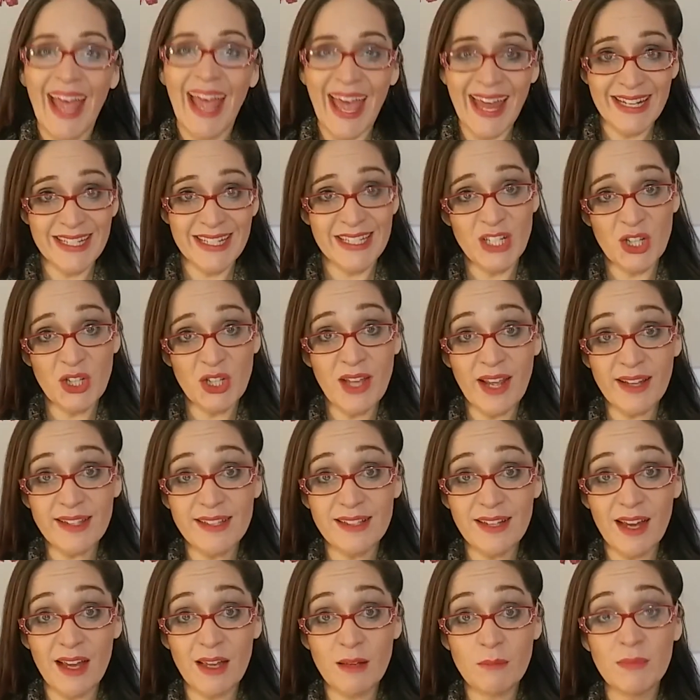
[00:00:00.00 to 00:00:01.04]
And until
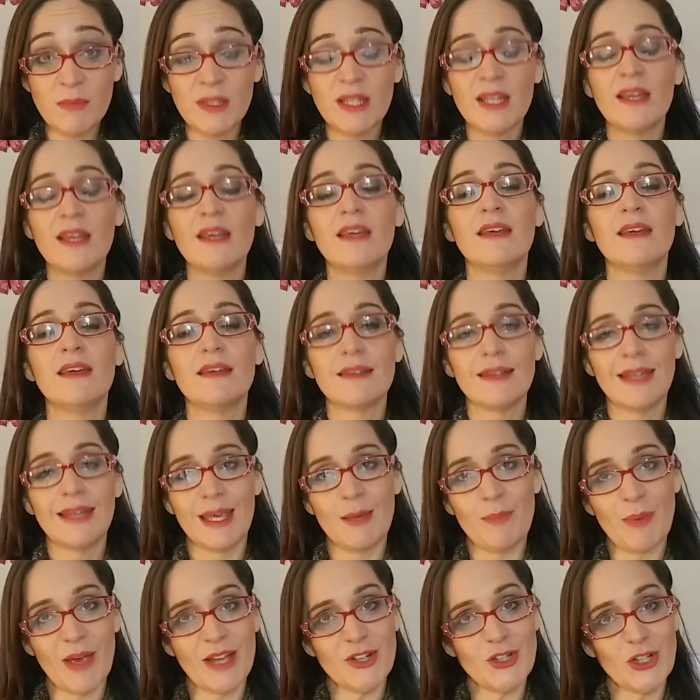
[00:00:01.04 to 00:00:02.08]
next time,
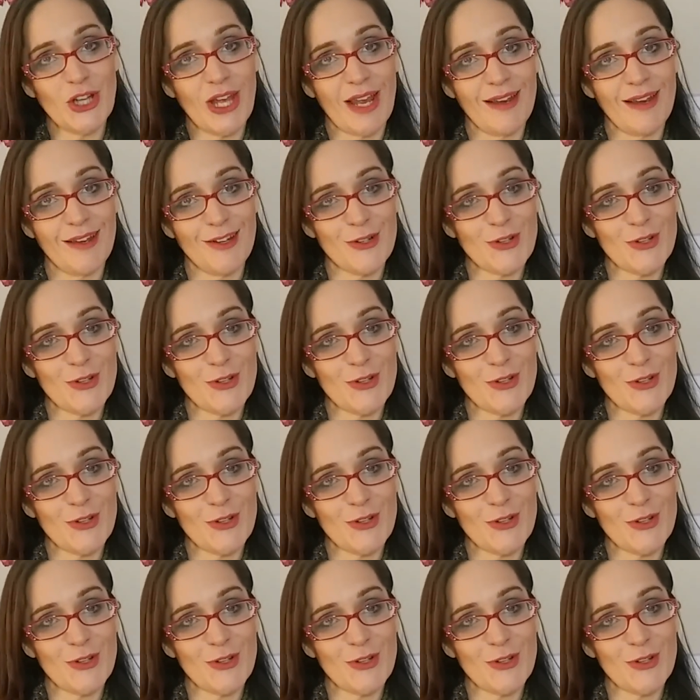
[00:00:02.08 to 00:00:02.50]
keep educating